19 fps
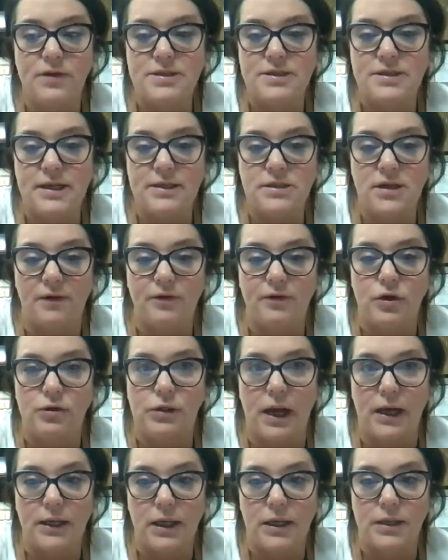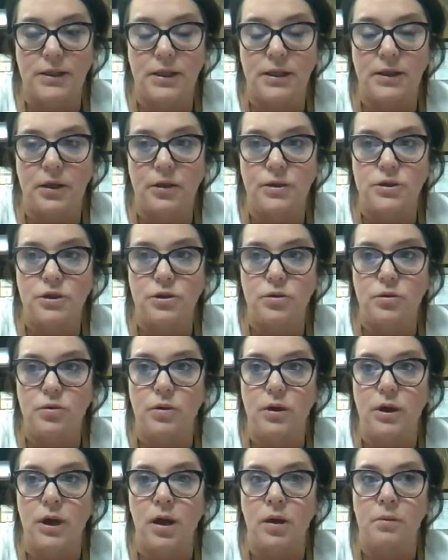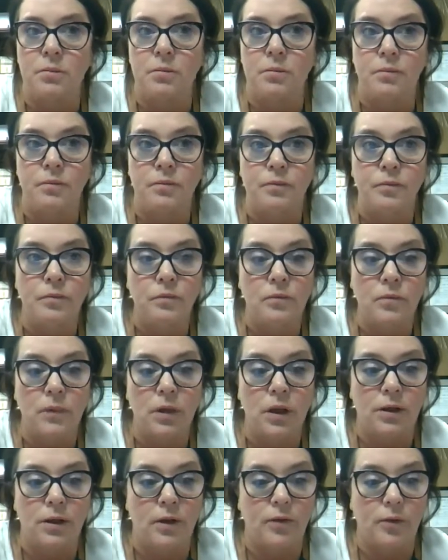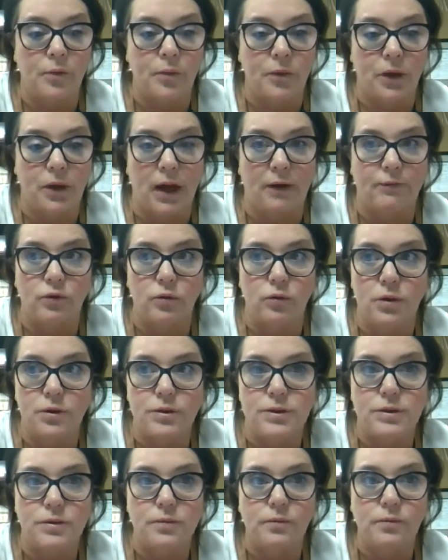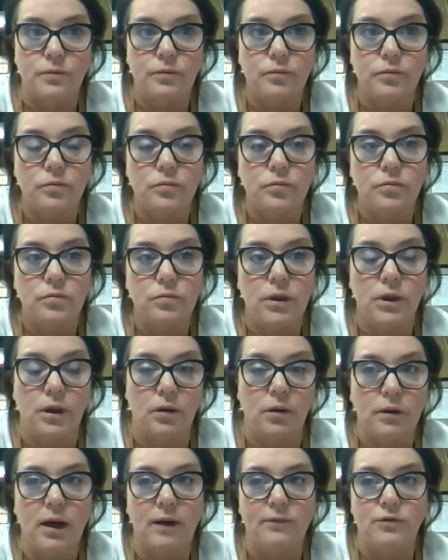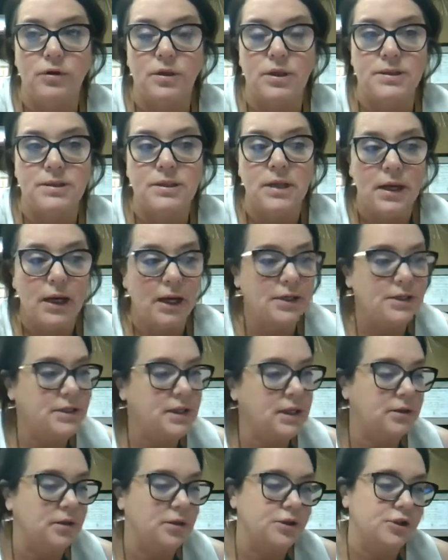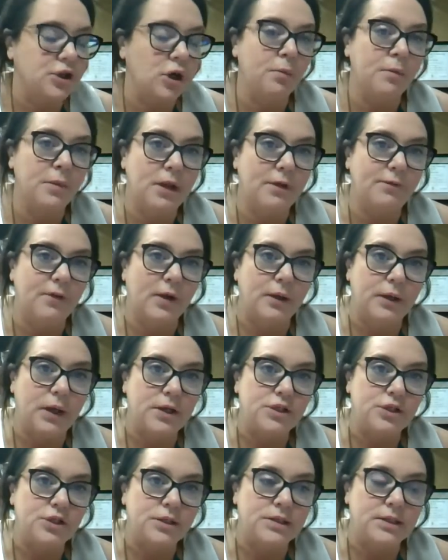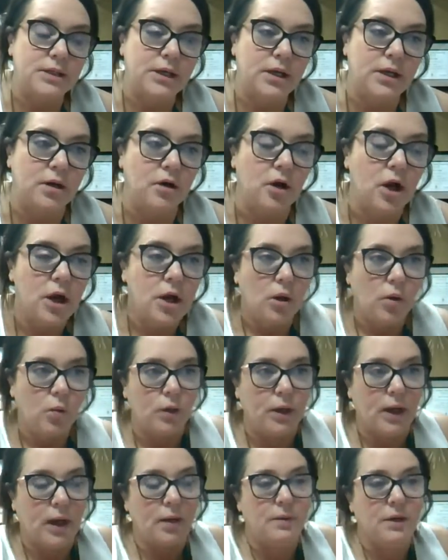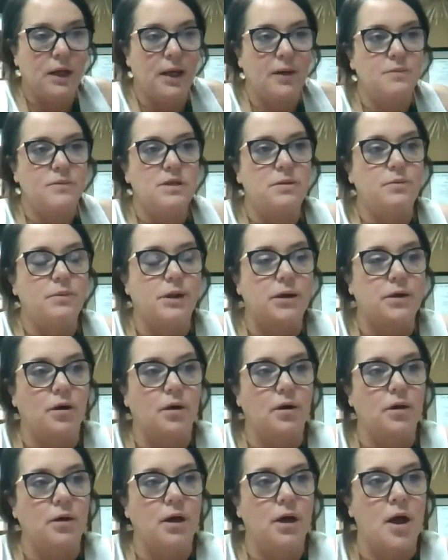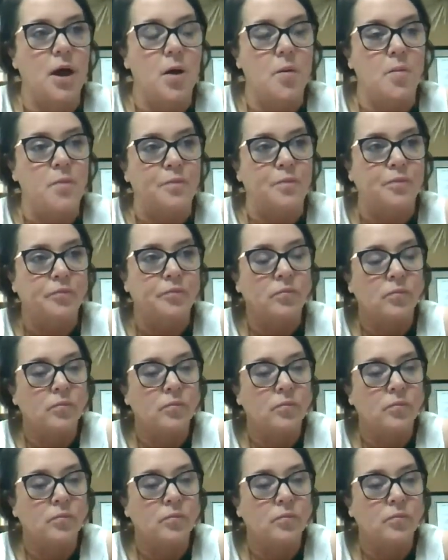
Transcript: this takes off and you like it, then I'll do another book afterwards, after this. I just think there's so many foundations in here. When I became team leader, I